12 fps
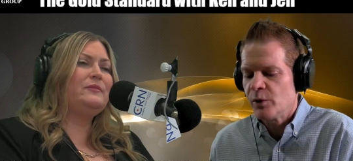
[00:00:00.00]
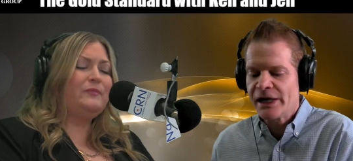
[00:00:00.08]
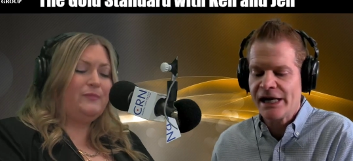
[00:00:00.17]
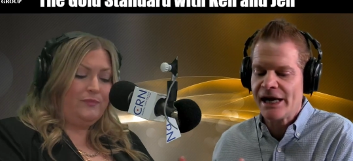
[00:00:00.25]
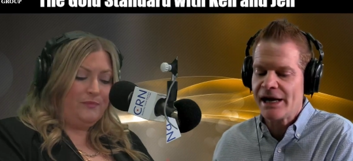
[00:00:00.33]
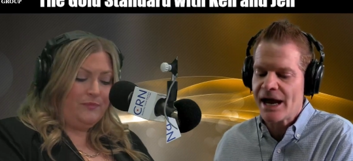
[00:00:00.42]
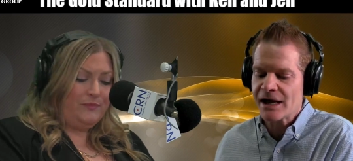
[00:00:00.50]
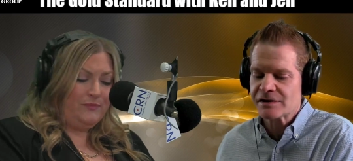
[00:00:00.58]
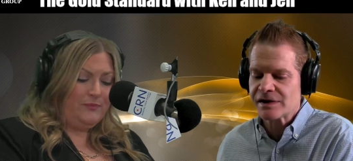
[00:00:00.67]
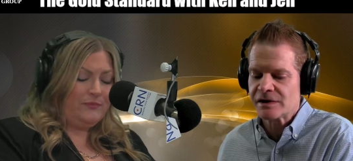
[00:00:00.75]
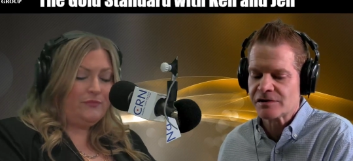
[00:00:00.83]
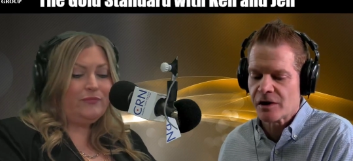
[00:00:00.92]
Speaker 1: can't
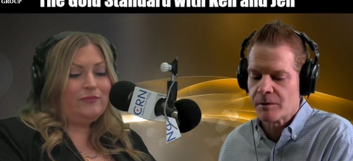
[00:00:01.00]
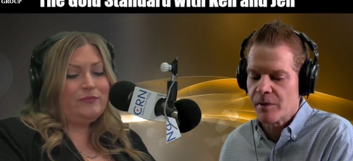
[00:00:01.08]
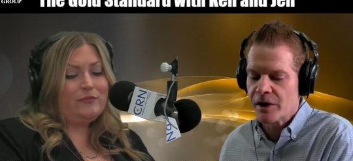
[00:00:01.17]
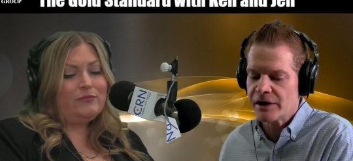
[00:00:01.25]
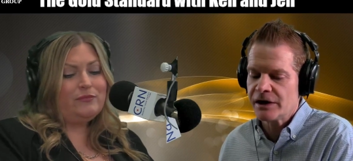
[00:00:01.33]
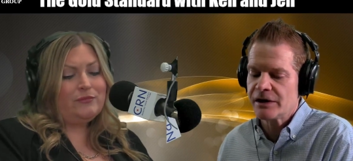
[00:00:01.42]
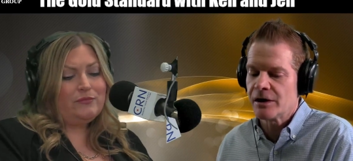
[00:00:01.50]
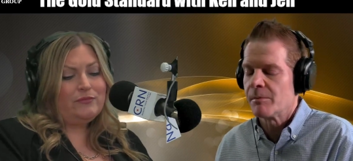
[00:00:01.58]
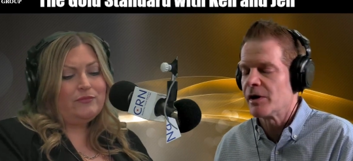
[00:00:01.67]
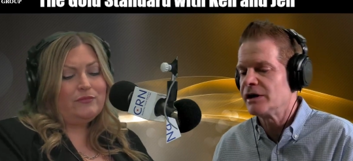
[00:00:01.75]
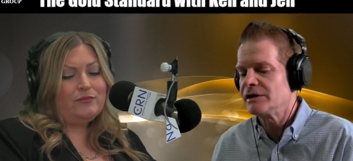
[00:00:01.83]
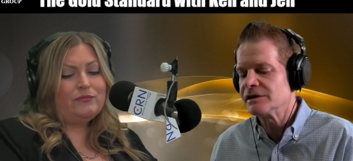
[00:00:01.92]
access our money. Our
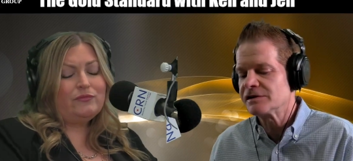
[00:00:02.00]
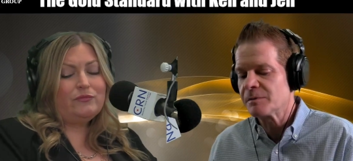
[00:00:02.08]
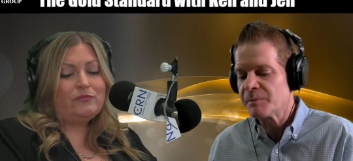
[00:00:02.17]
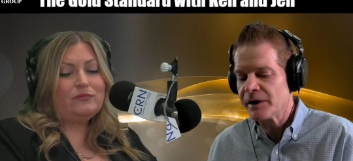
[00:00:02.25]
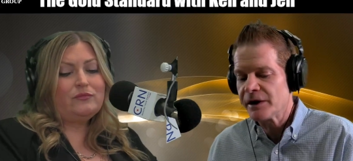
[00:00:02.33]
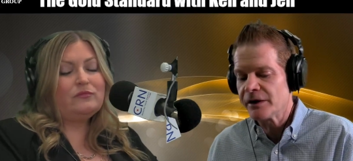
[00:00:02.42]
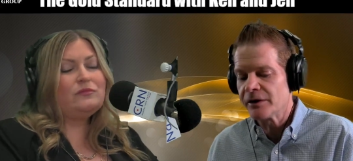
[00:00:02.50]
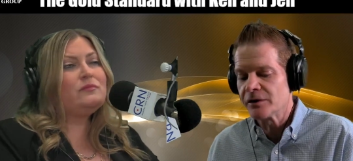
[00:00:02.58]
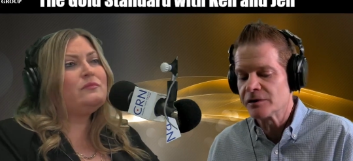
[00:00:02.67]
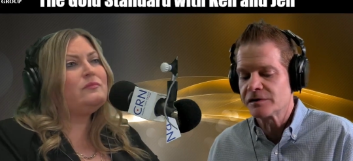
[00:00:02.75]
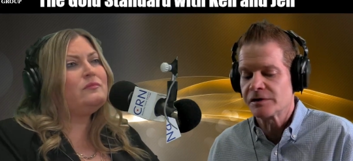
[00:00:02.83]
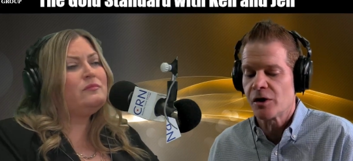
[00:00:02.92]
money
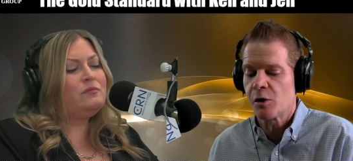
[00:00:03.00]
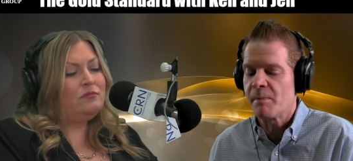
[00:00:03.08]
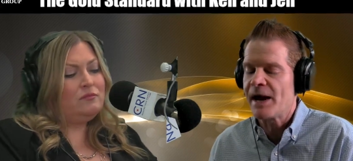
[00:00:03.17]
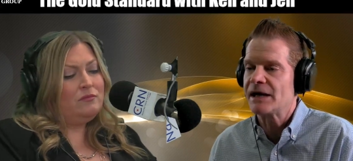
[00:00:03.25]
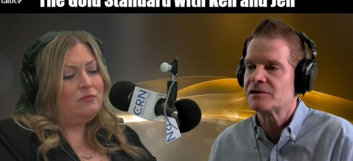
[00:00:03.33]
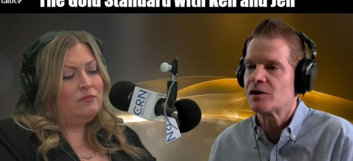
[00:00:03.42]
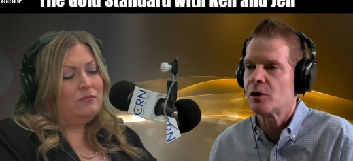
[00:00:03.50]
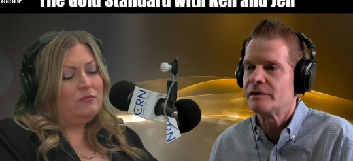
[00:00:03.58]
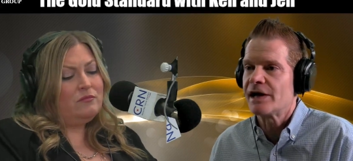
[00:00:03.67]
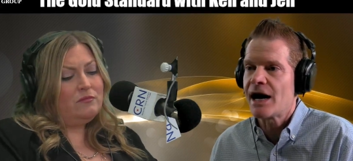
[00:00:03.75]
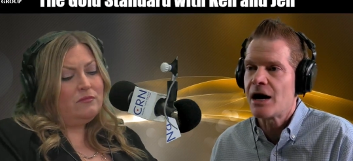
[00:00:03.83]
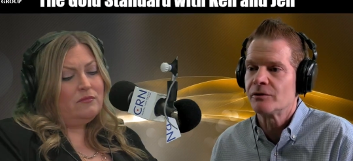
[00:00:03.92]
disappears. You know, banks go
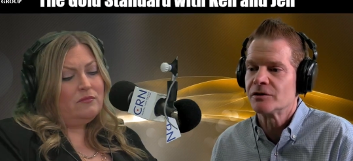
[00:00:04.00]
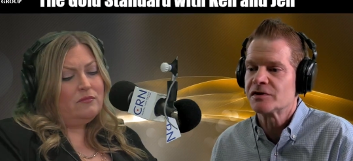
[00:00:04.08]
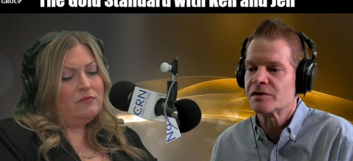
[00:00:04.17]
down. There's a